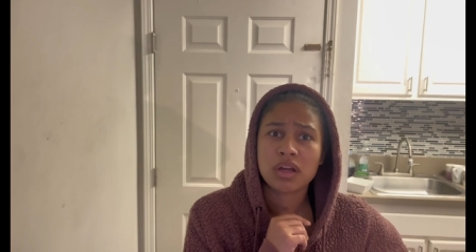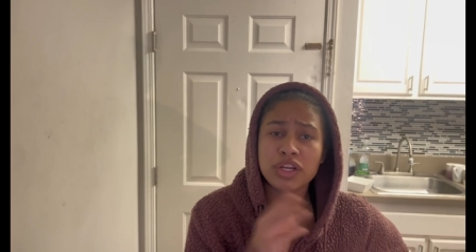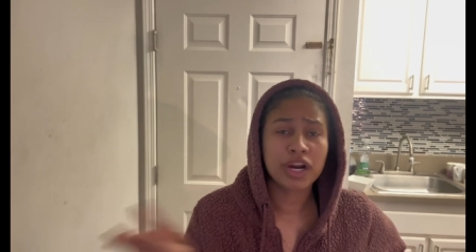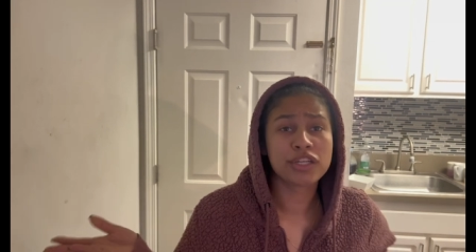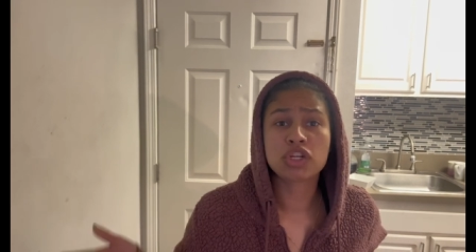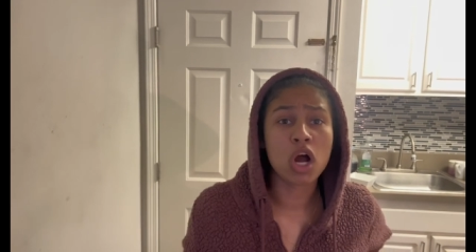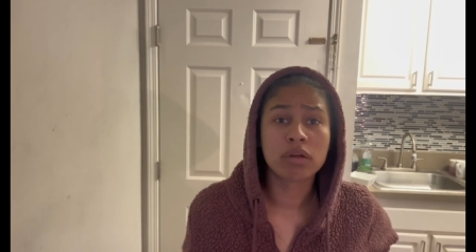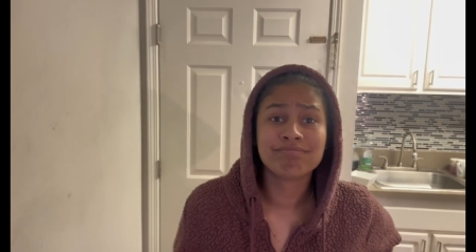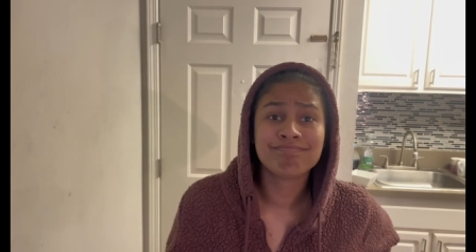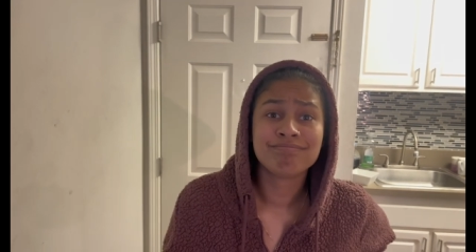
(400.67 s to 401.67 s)
Your hair's
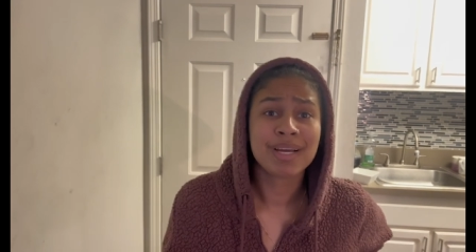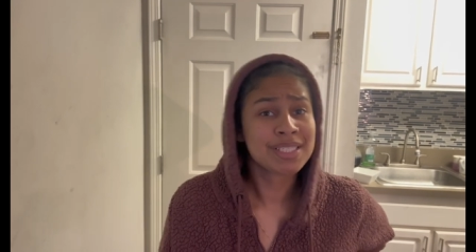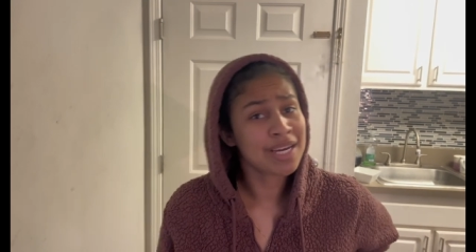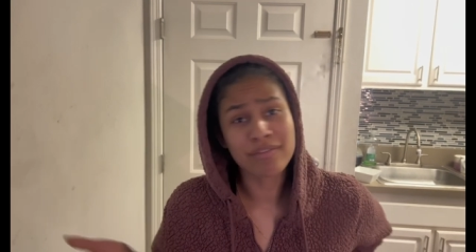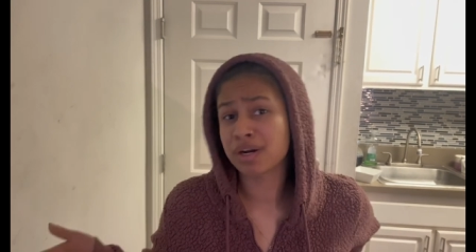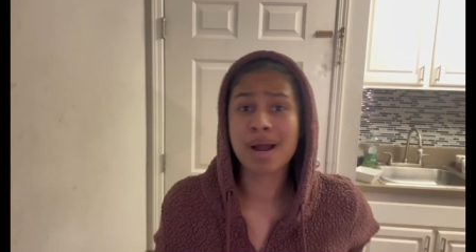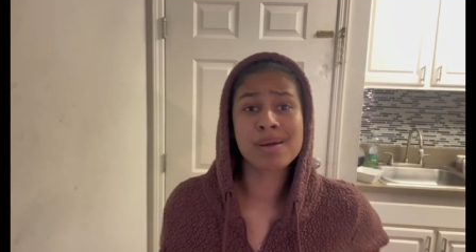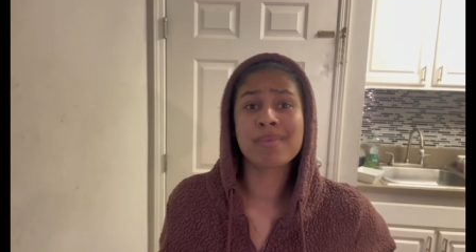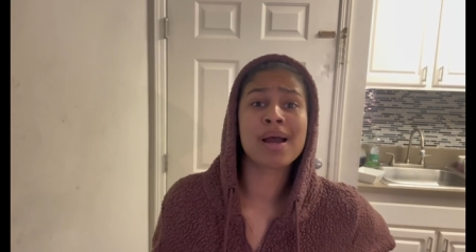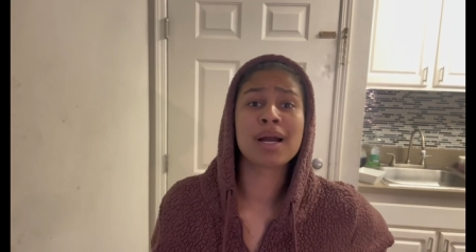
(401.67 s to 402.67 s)
gone. It's never coming back.